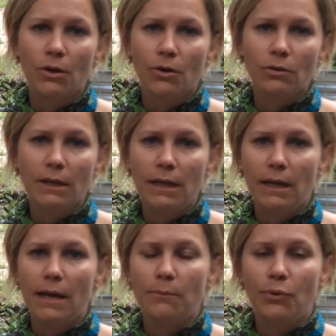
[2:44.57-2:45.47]

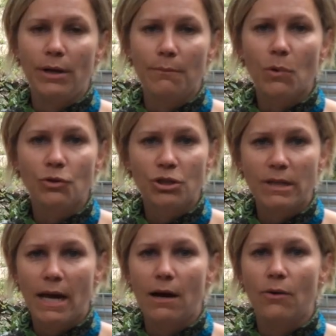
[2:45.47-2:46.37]
early and putting mulch
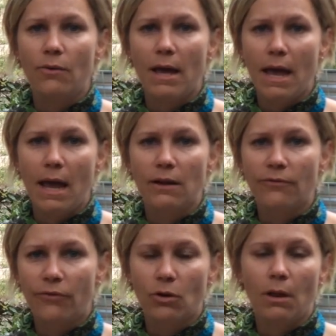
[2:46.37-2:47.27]
down and
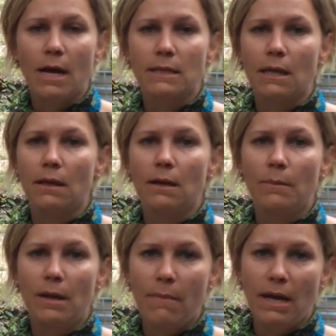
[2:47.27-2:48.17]
fertilizing
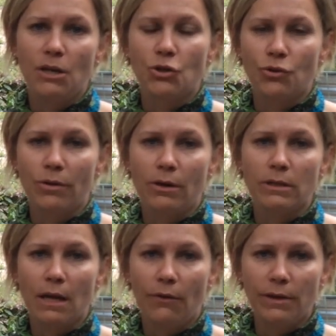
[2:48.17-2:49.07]
them and making sure they're
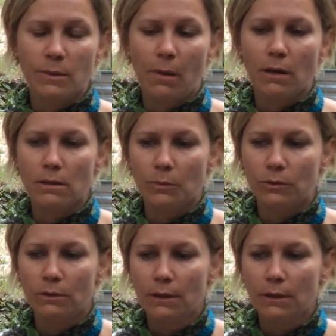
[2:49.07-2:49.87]
as healthy as possible.